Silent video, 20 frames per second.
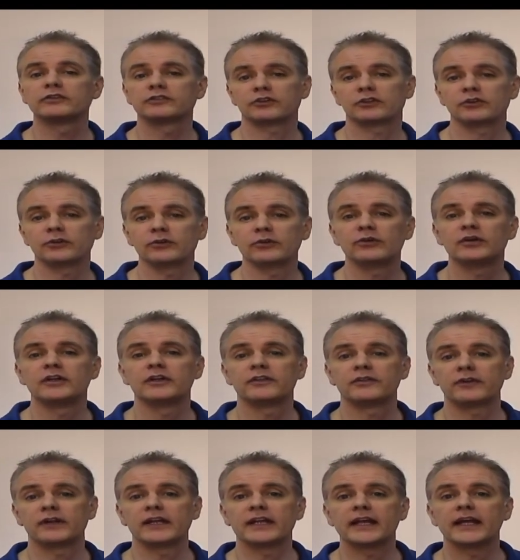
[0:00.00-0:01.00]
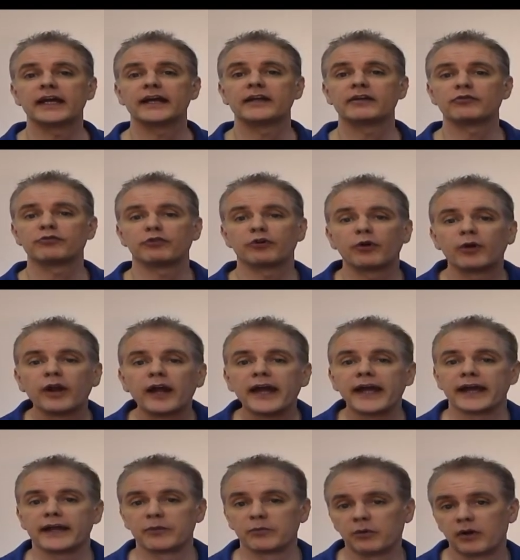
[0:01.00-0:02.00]
2, 3, and 4,
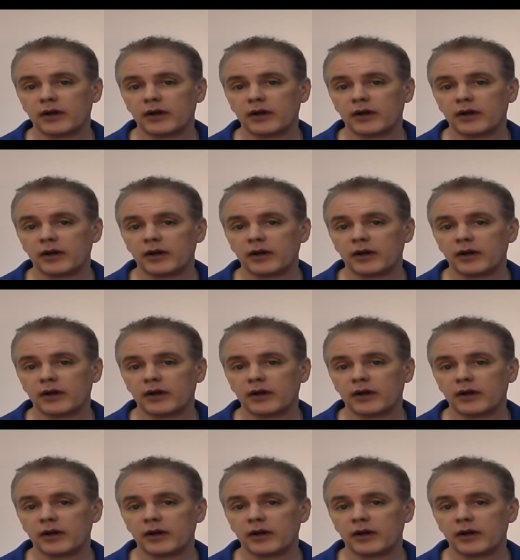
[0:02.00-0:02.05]
and